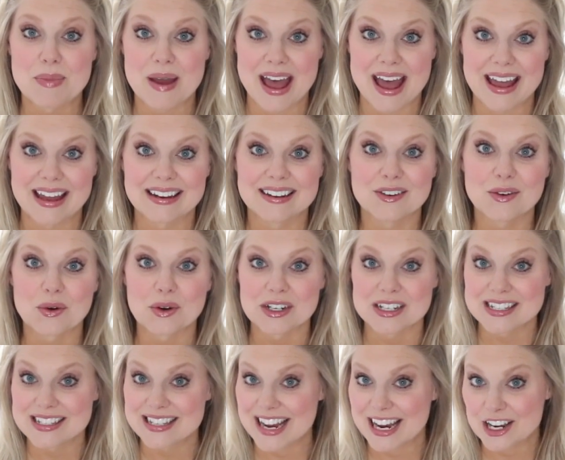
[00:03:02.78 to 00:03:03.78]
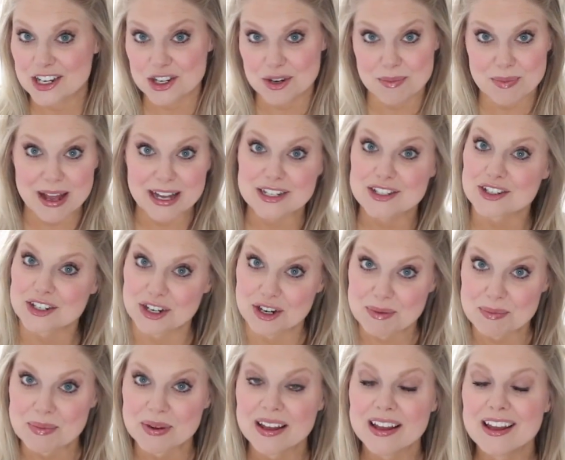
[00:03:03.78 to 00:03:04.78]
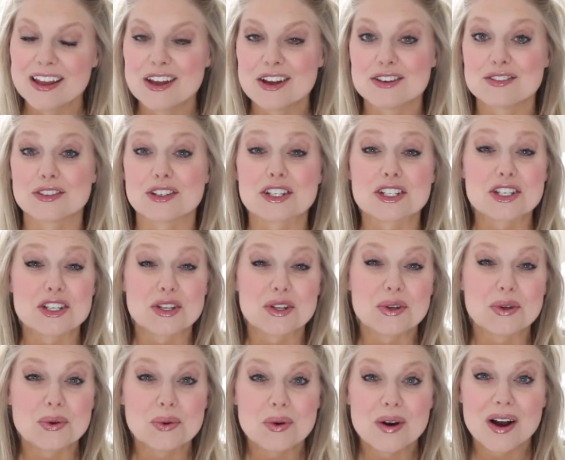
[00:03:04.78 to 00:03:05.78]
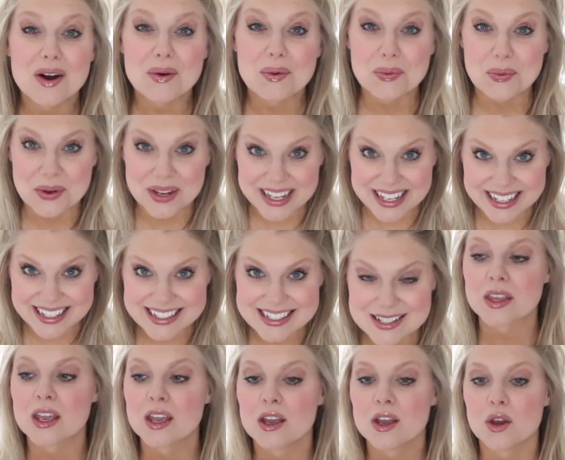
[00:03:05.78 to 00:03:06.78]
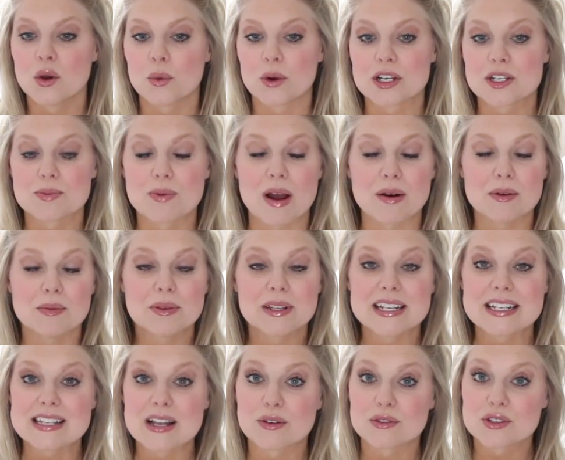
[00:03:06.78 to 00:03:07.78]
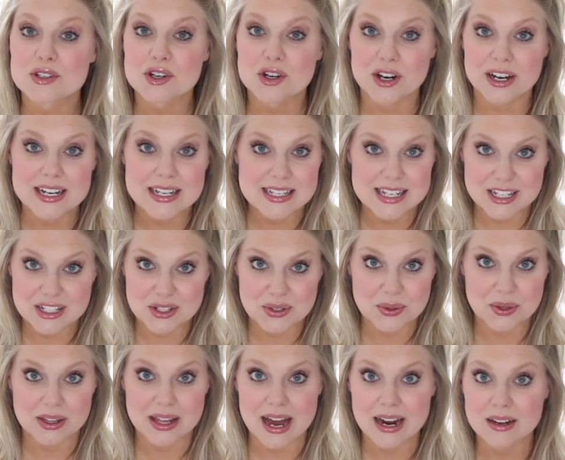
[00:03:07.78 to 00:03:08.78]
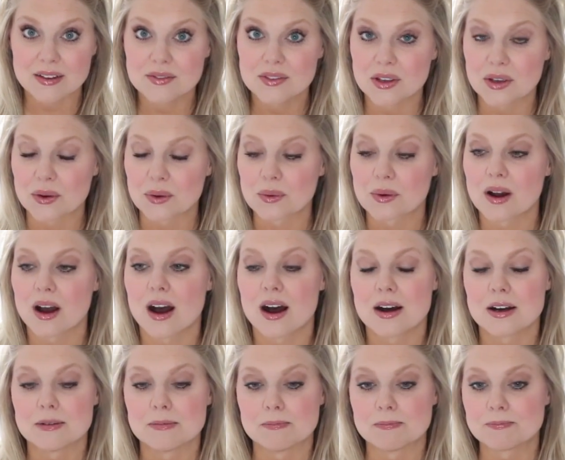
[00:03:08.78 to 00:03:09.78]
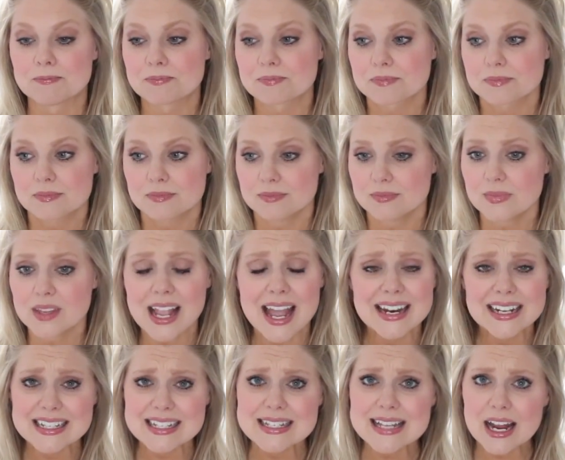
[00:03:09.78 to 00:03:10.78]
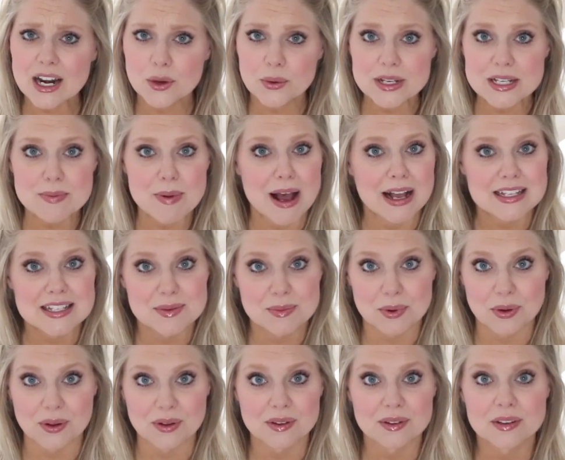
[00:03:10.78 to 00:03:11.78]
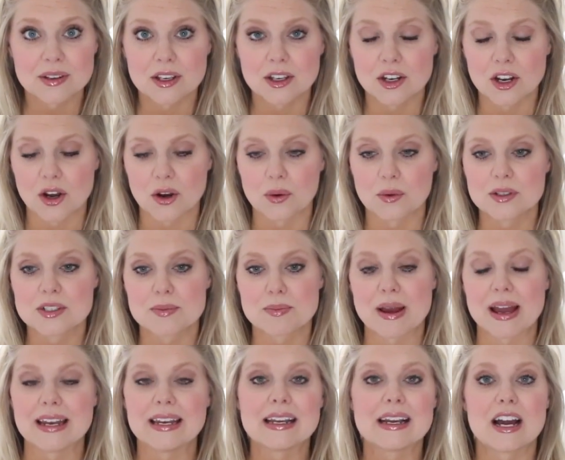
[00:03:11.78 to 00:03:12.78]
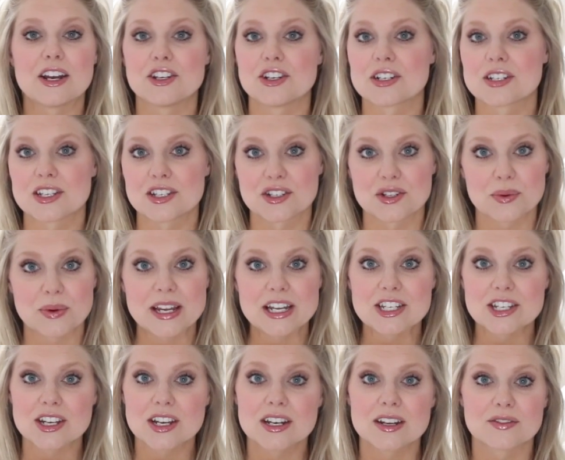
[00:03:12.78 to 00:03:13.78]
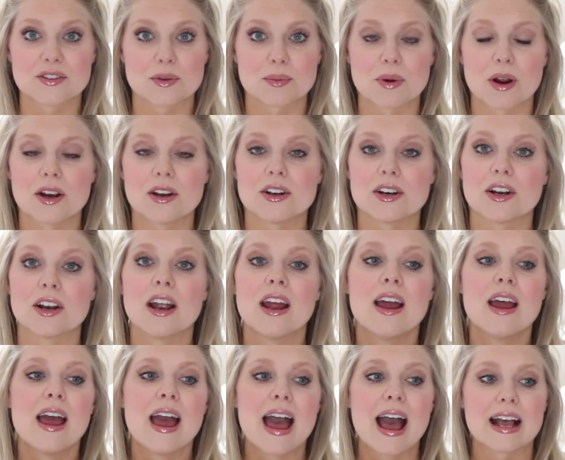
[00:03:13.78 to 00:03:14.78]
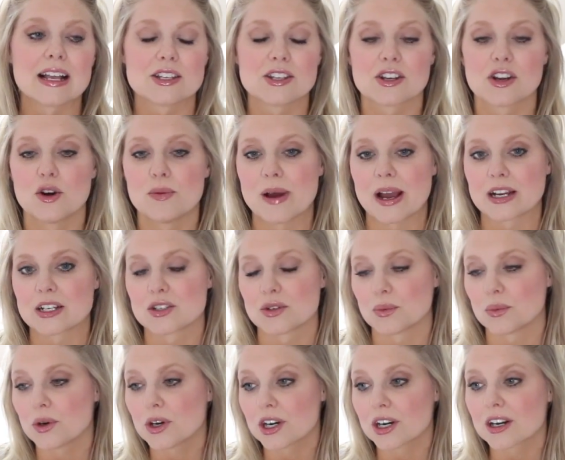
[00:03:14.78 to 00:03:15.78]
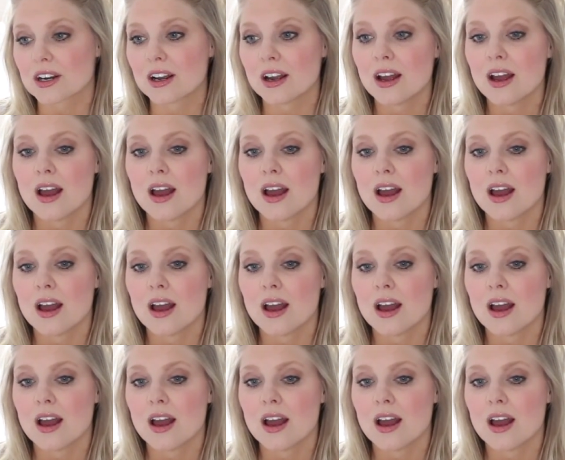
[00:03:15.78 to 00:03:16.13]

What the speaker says: bed or stay in your bedroom for 2 weeks, which probably sounds crazy to a lot of you. And it's not always possible, you know, depending on your situation, if your partner has to go back to work,